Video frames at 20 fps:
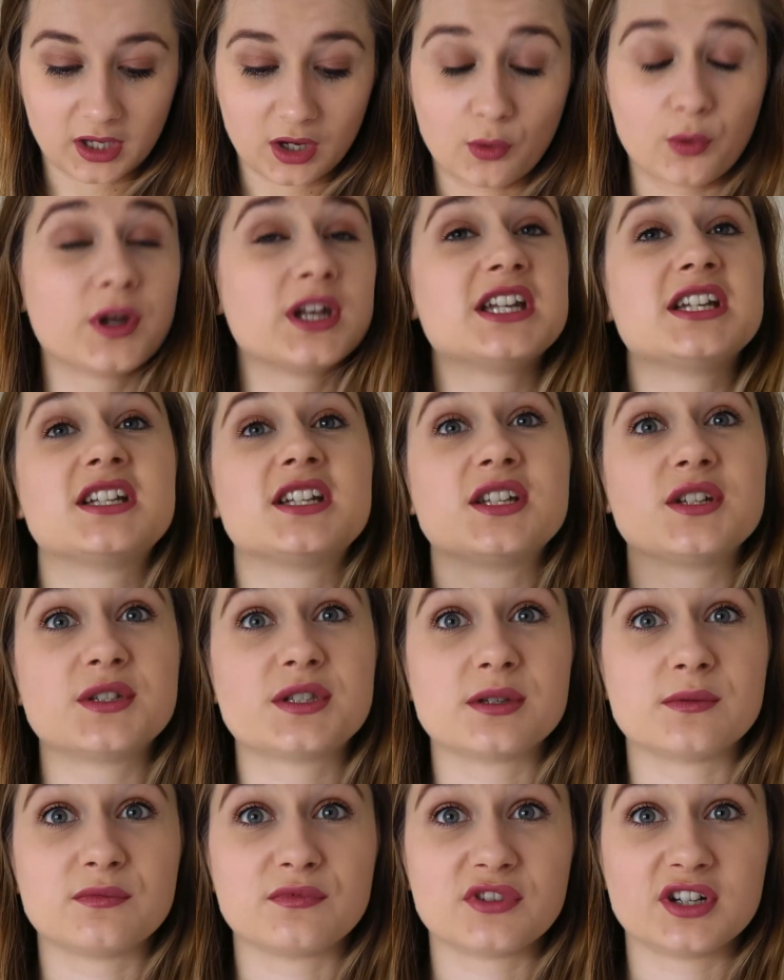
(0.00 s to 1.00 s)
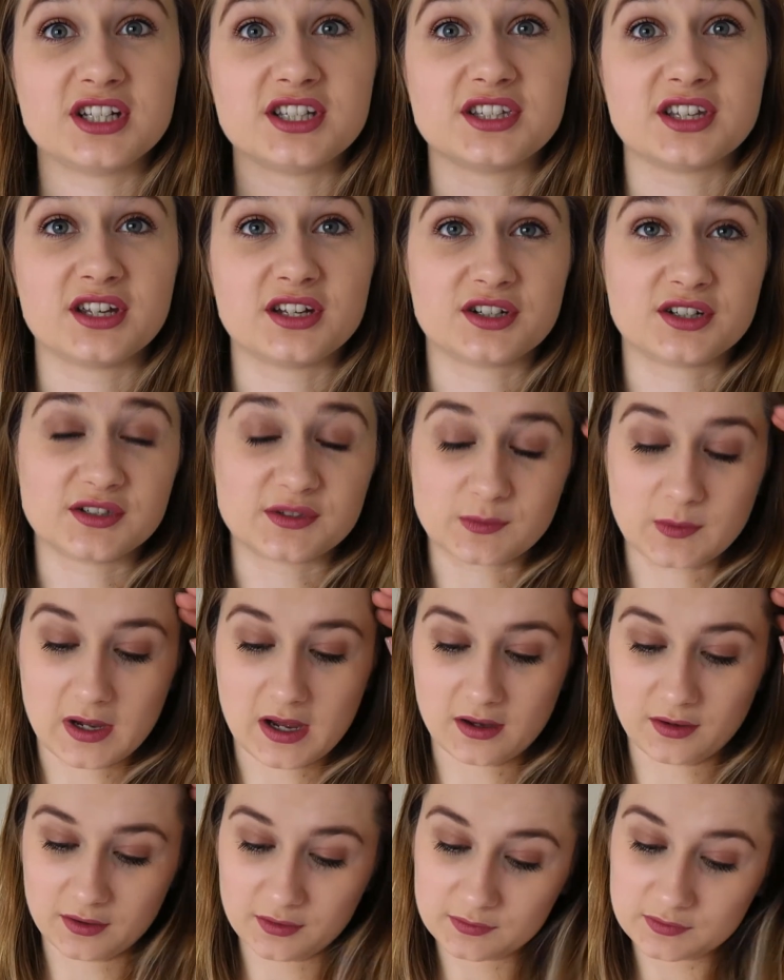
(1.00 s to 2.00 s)
Oh, I need to do some research as
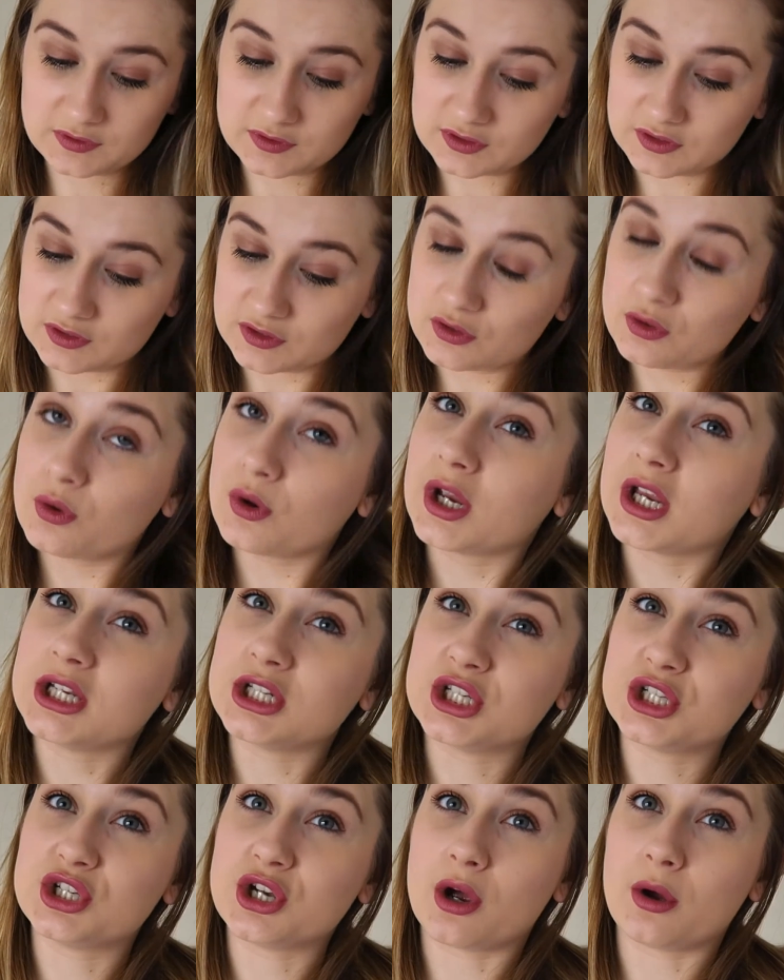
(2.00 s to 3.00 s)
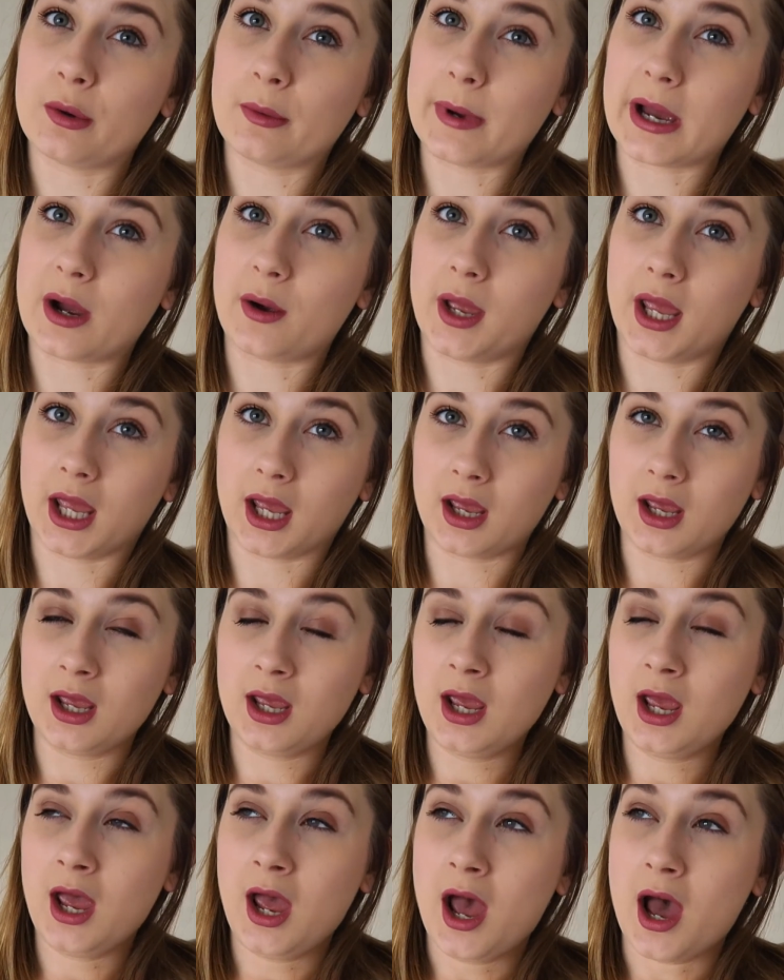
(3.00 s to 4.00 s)
well. I was just talking to Joe about it,
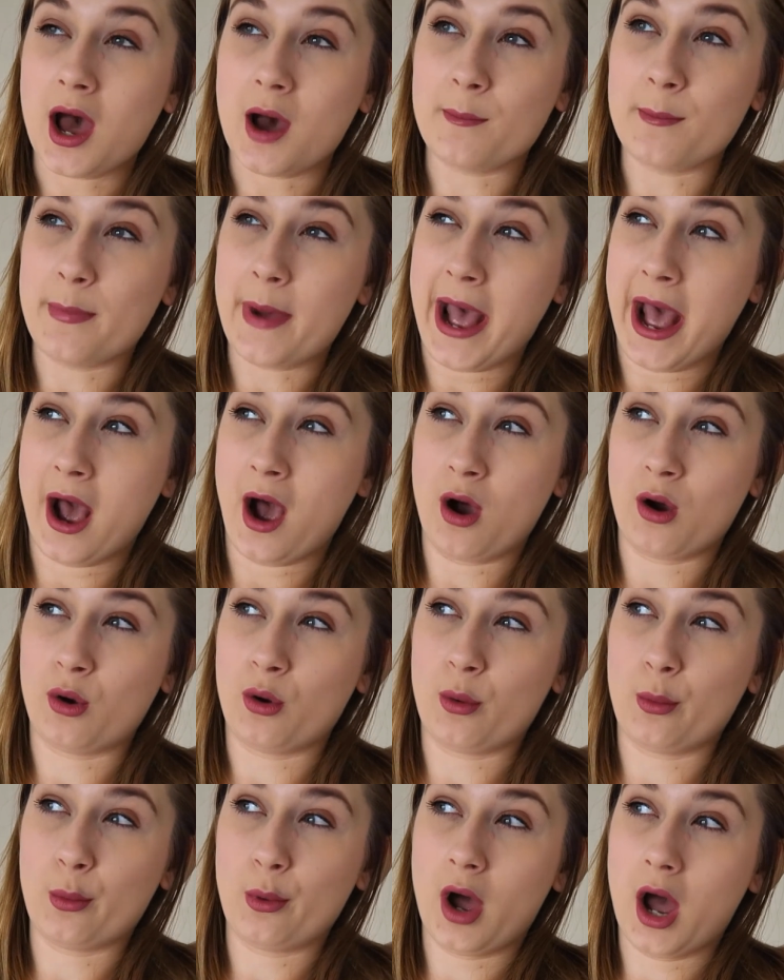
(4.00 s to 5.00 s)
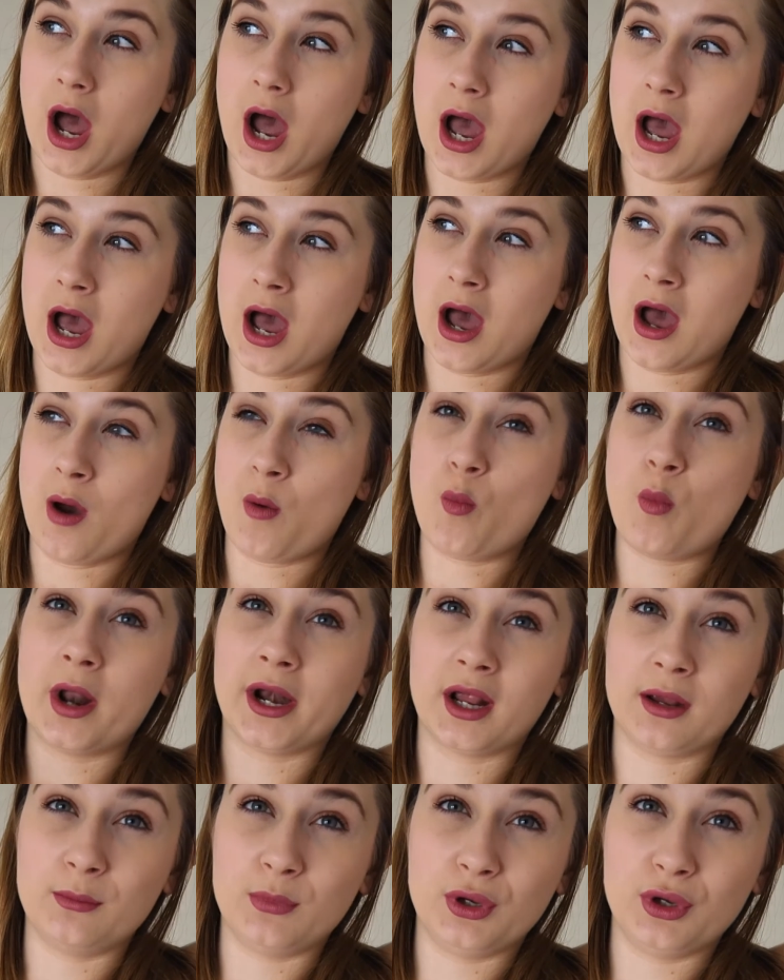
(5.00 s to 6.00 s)
about
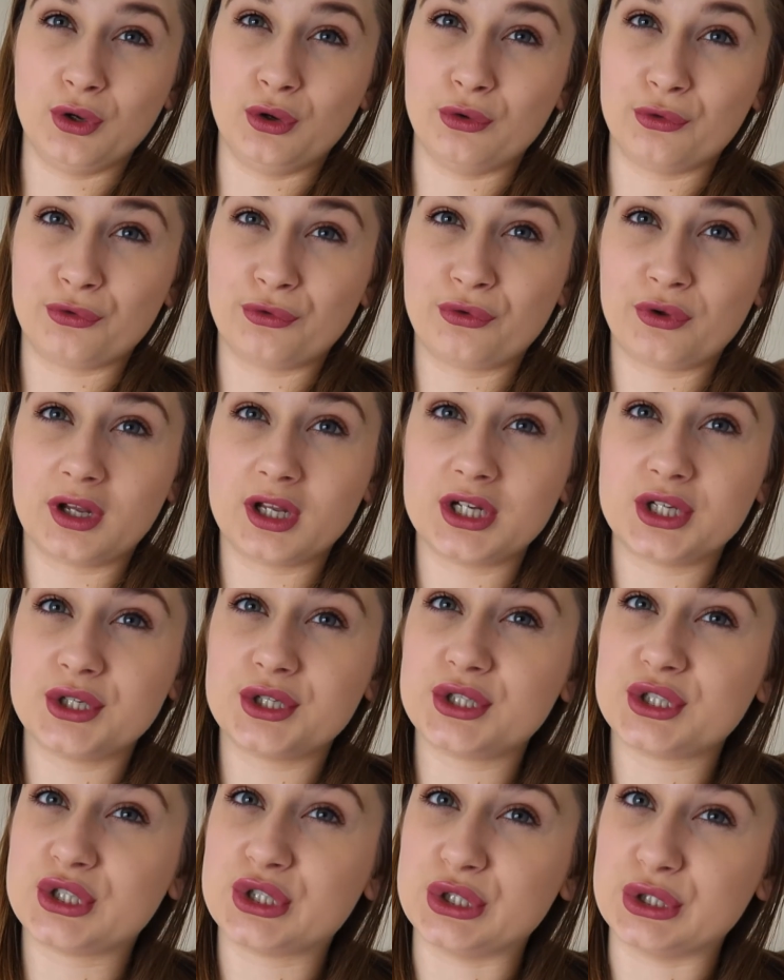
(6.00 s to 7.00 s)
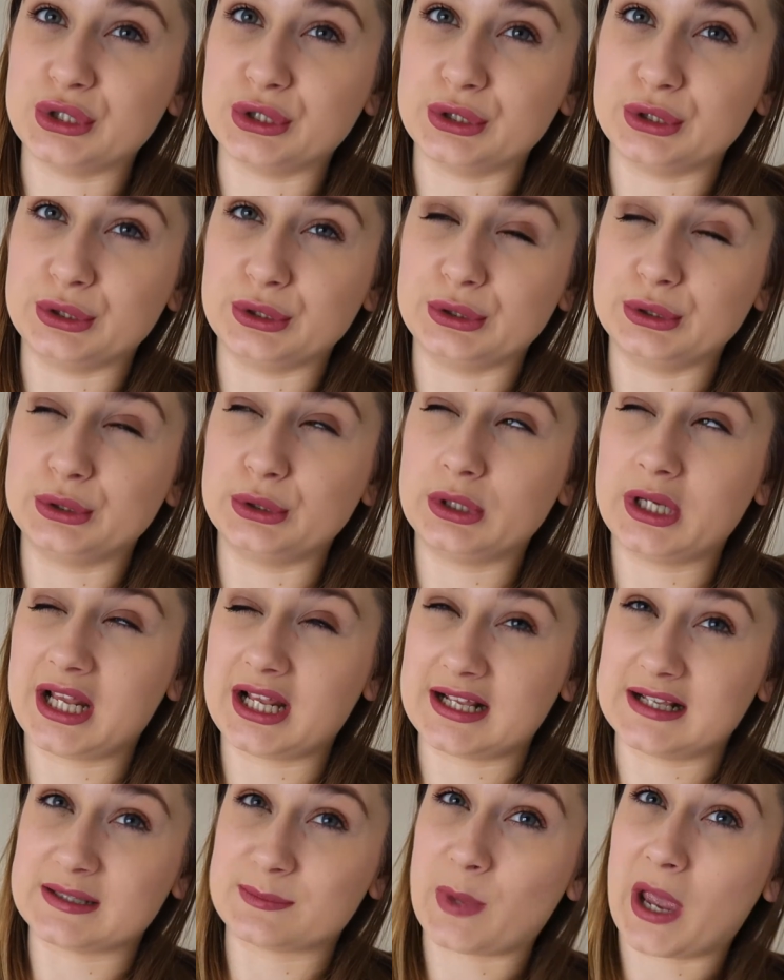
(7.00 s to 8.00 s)
when I move to
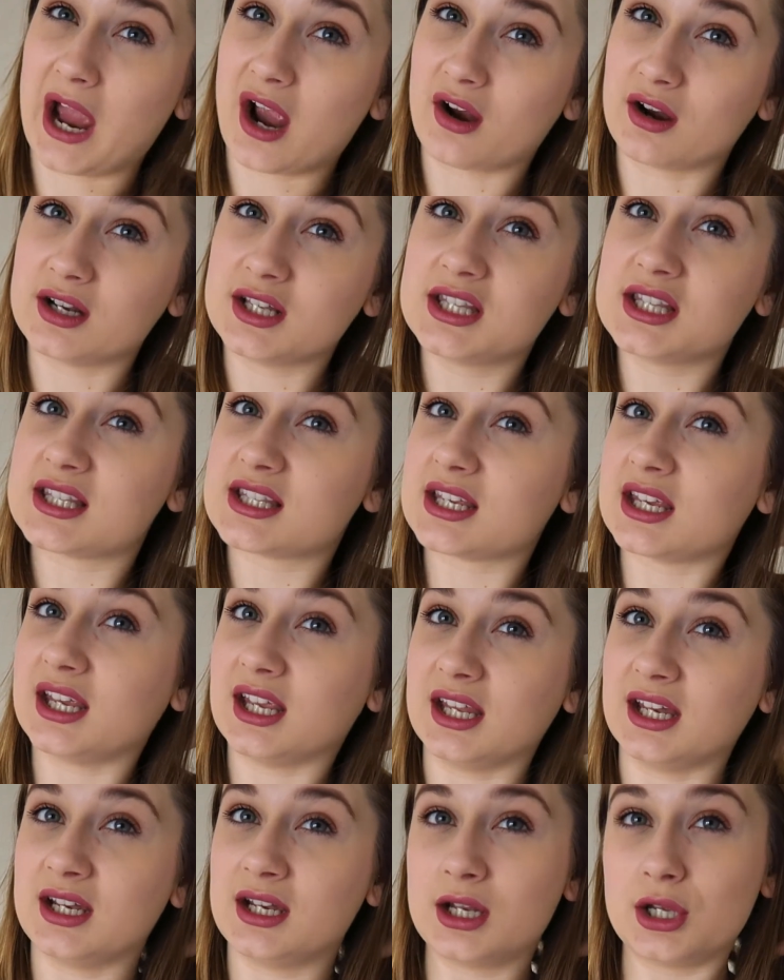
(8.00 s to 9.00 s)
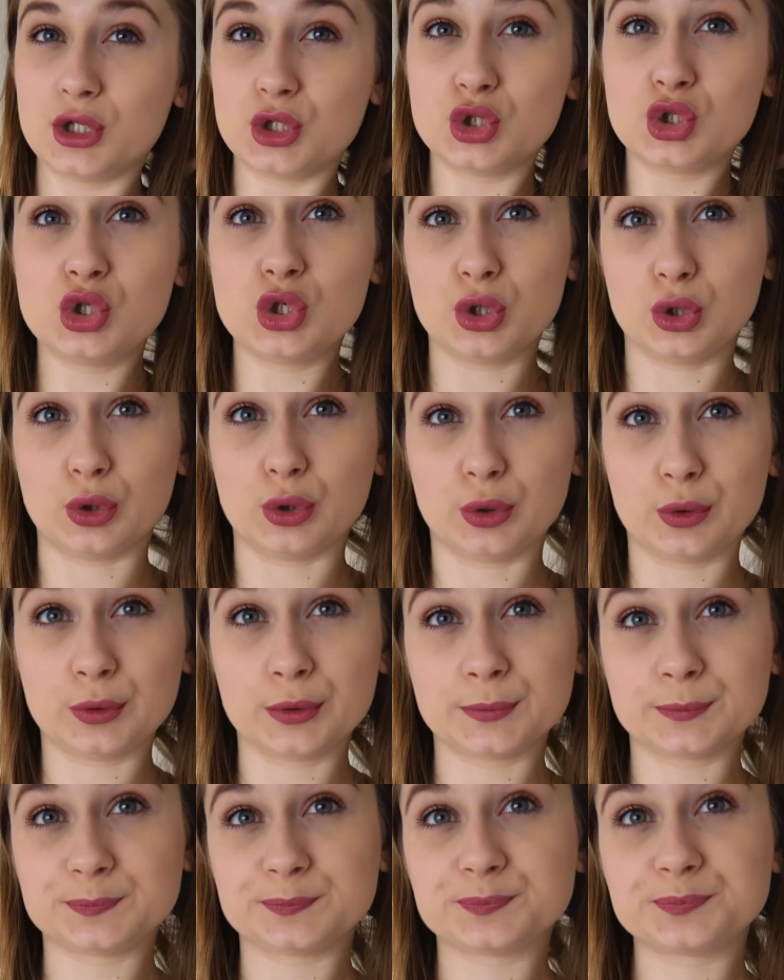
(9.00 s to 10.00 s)
his parents in
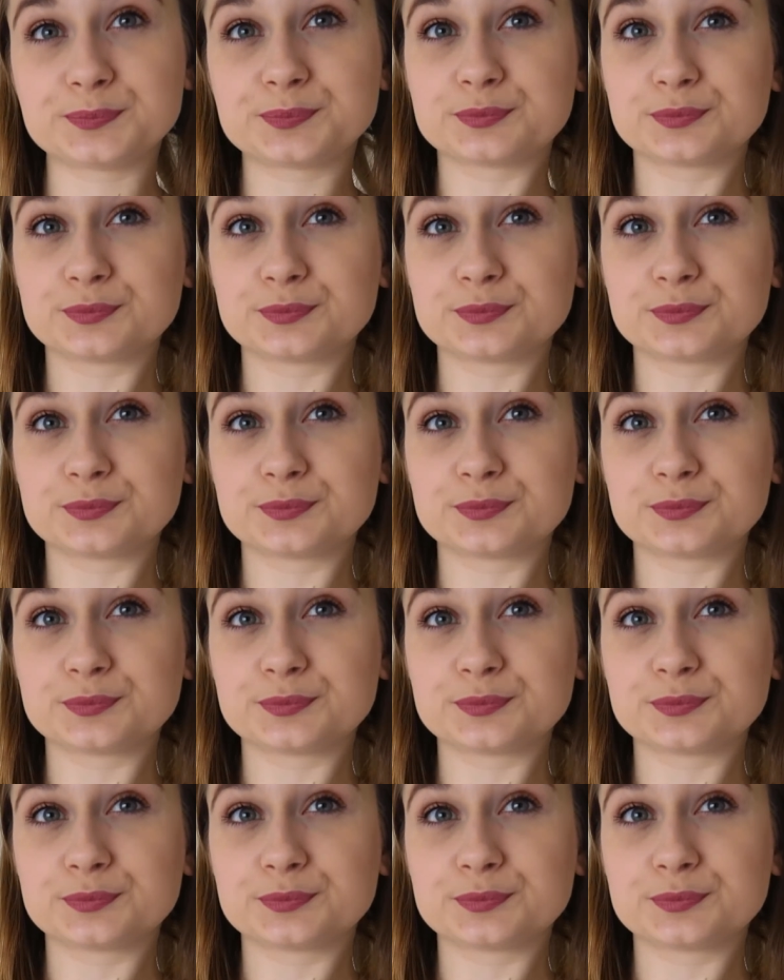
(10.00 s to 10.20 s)
June.